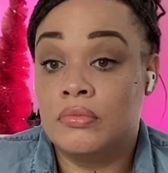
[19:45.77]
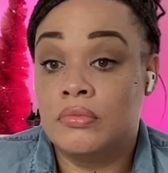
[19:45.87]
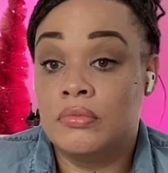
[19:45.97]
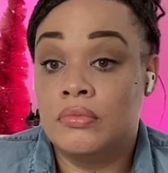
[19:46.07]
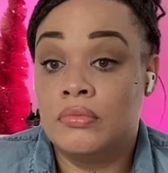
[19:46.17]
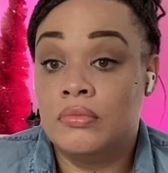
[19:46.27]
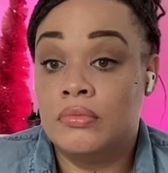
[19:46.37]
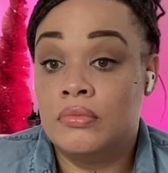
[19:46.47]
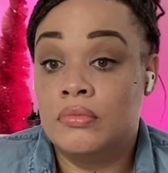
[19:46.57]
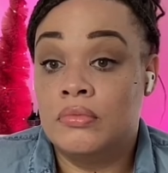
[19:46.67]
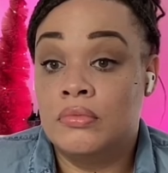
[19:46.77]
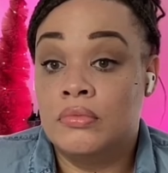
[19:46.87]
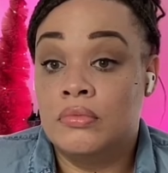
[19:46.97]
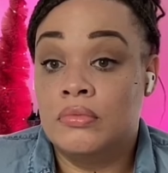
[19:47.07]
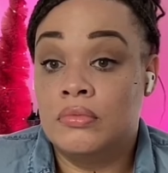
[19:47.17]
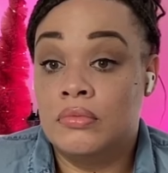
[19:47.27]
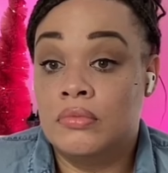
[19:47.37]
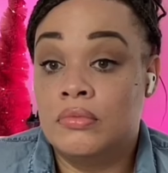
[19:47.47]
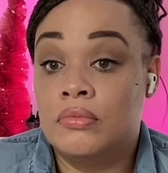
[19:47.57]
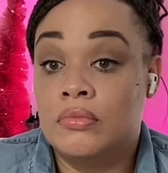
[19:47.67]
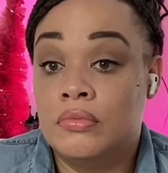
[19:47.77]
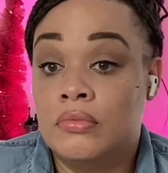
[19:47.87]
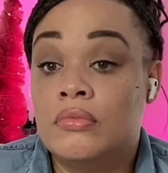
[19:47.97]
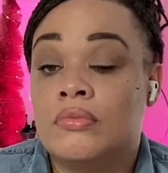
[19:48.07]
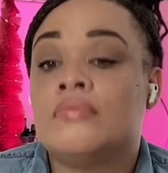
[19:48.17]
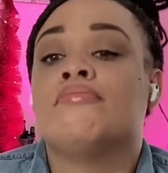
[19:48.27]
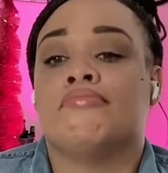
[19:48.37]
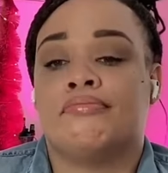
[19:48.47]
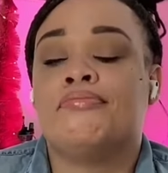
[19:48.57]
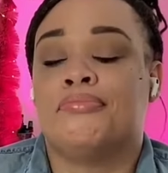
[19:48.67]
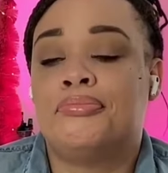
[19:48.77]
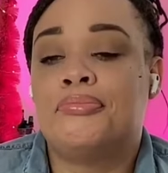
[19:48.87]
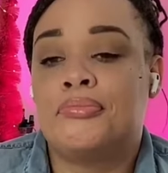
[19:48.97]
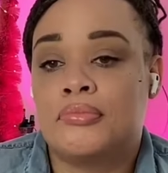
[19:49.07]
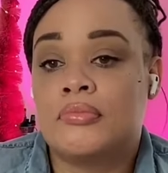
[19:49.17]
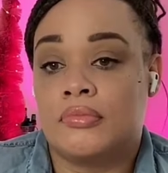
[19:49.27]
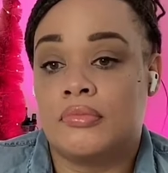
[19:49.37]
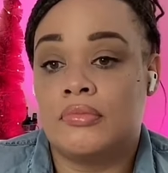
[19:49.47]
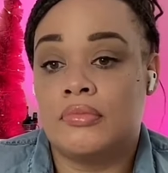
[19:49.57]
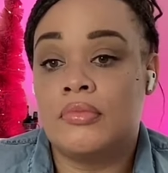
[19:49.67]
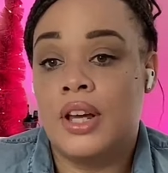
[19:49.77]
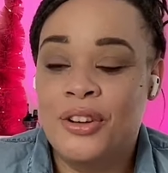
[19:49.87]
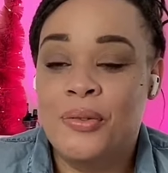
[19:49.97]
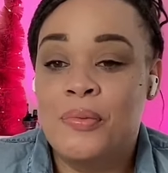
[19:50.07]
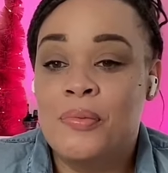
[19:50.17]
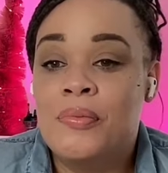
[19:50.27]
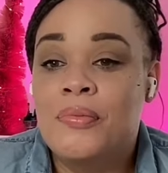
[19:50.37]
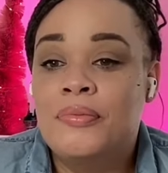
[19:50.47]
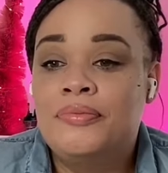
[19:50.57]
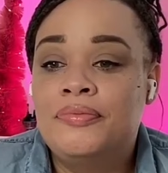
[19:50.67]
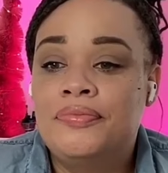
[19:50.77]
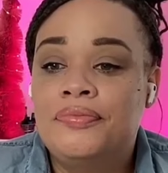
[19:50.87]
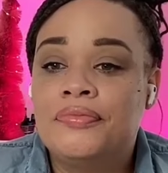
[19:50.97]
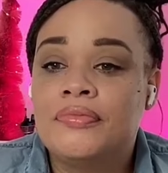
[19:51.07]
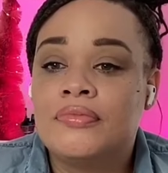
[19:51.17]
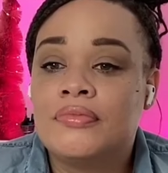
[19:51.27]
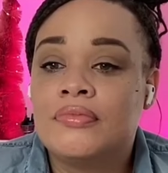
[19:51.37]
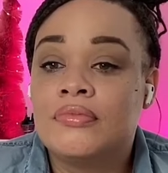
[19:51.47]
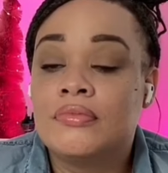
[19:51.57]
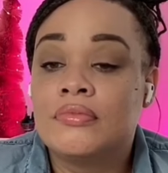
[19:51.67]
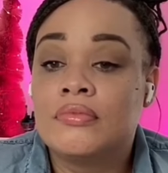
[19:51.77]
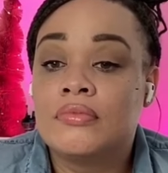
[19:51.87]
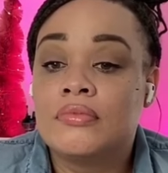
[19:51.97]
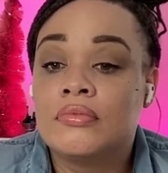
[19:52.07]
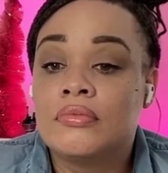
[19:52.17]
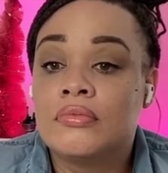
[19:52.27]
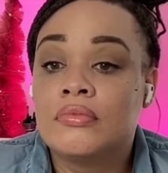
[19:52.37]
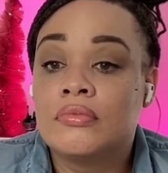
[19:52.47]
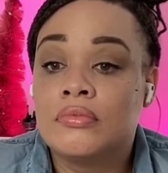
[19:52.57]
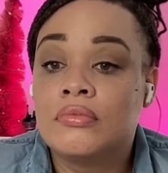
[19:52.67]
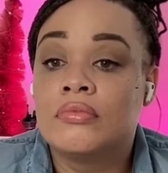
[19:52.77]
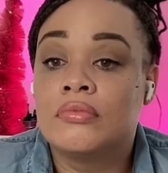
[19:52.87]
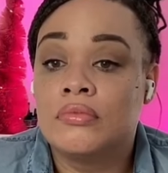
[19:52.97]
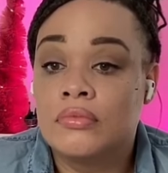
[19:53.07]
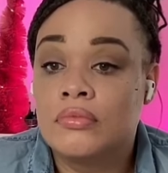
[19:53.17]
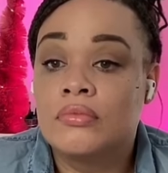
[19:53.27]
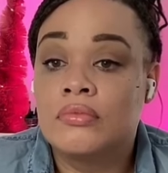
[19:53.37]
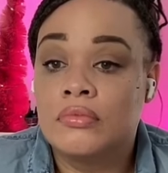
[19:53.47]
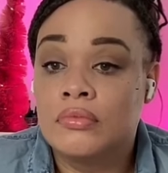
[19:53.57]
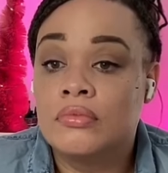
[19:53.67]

(not speaking)